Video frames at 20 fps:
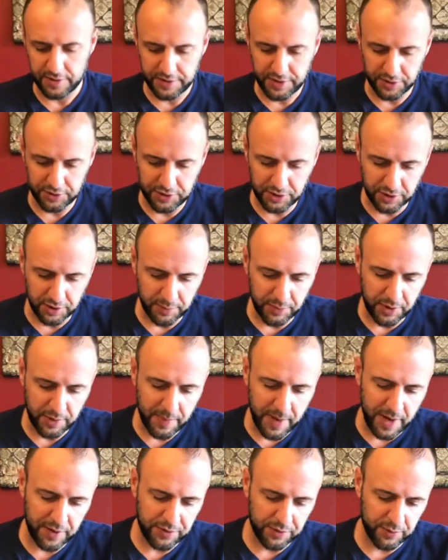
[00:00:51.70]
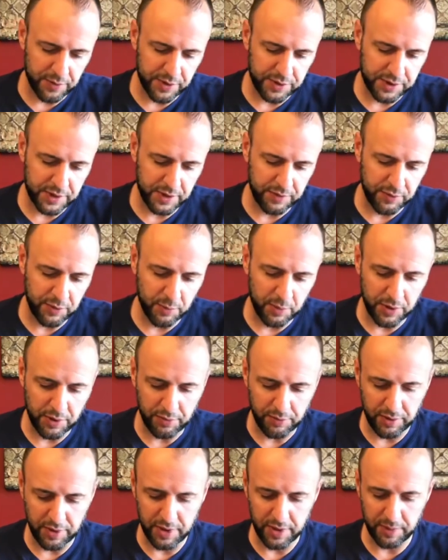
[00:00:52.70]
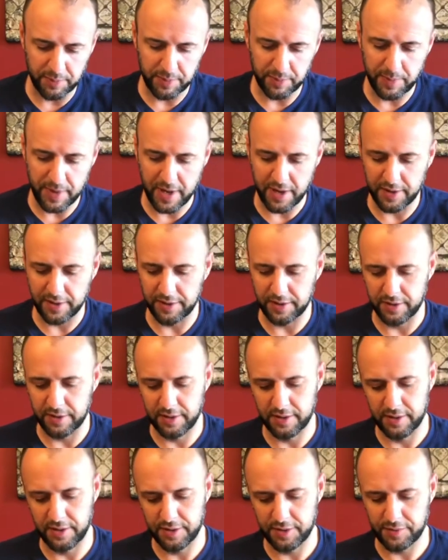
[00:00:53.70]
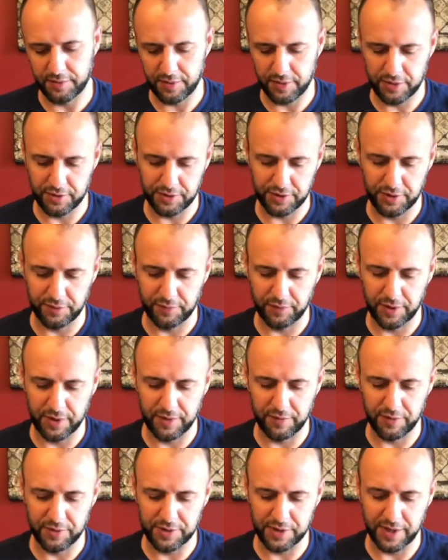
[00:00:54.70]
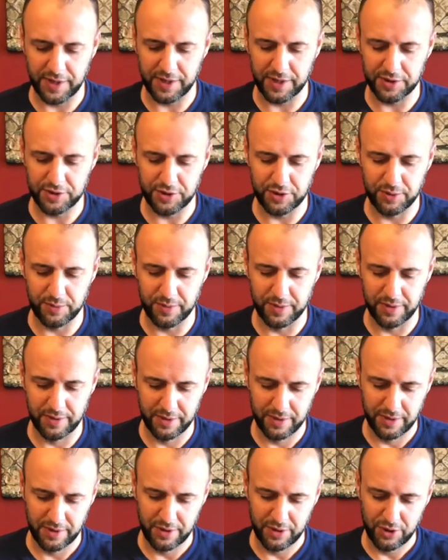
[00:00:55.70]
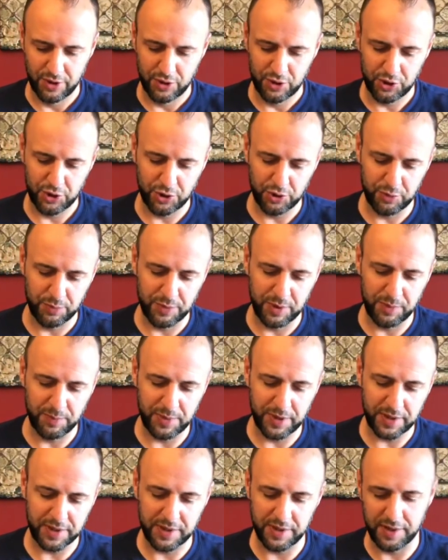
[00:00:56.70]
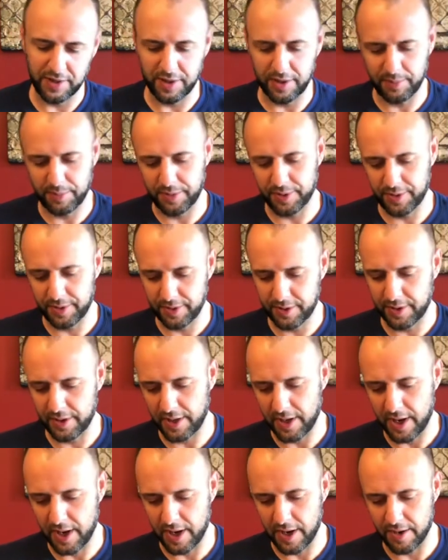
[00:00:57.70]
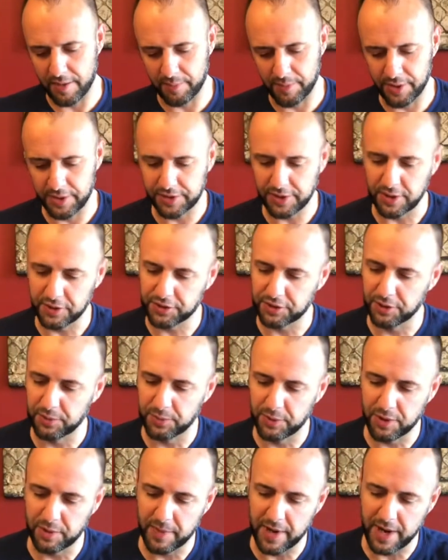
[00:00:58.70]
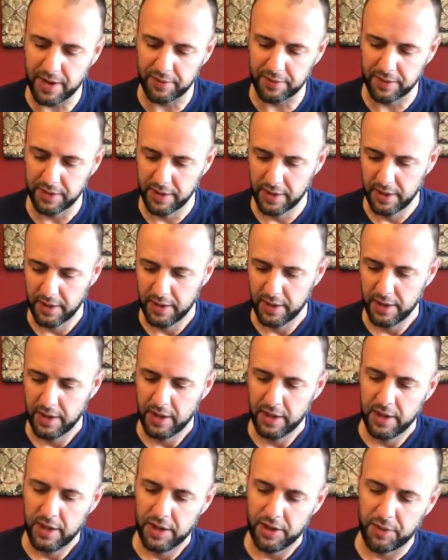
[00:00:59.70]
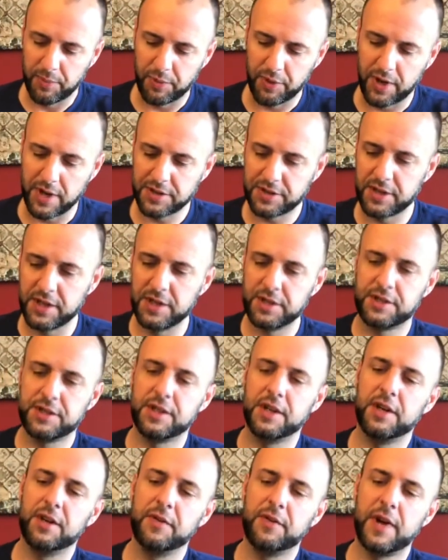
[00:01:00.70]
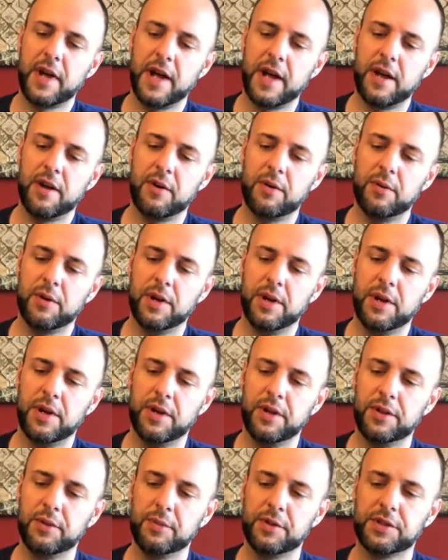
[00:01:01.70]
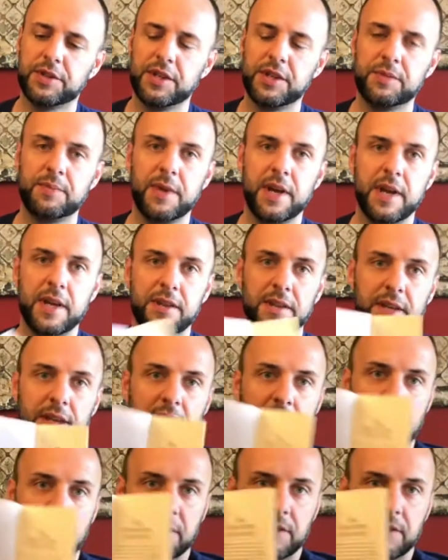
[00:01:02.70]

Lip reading: tells you a little bit about the whiskey if you want to read up about it. As far as the flavors, I guess you should be picking up. But it talks a little bit about the process of how the whiskey's made and the cask